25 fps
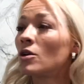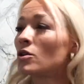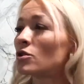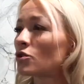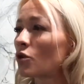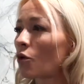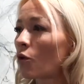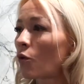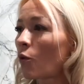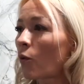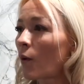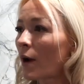
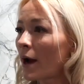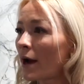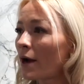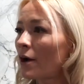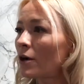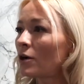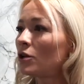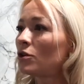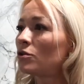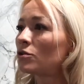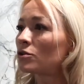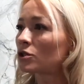So
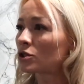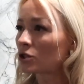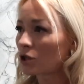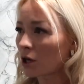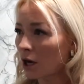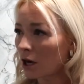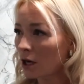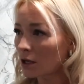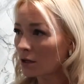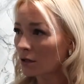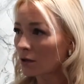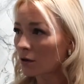where do you
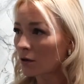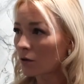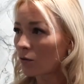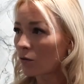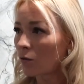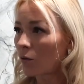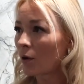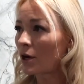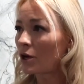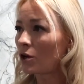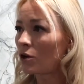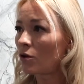start
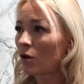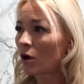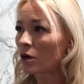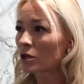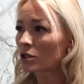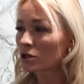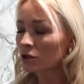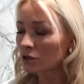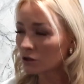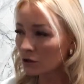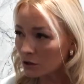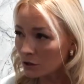when you are
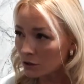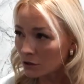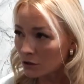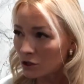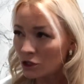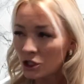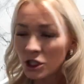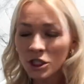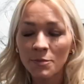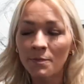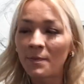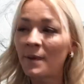
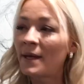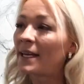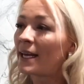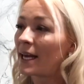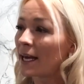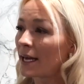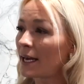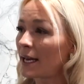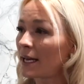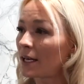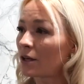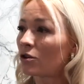just
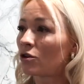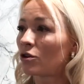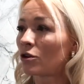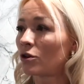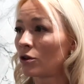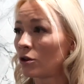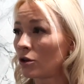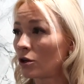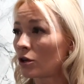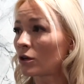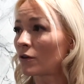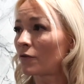beginning to
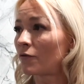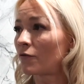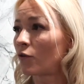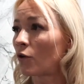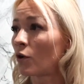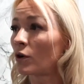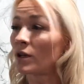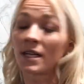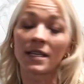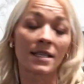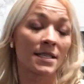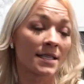look
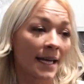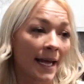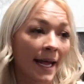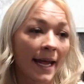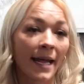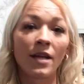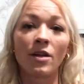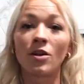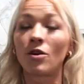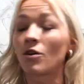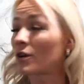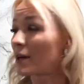for, let's
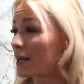say, your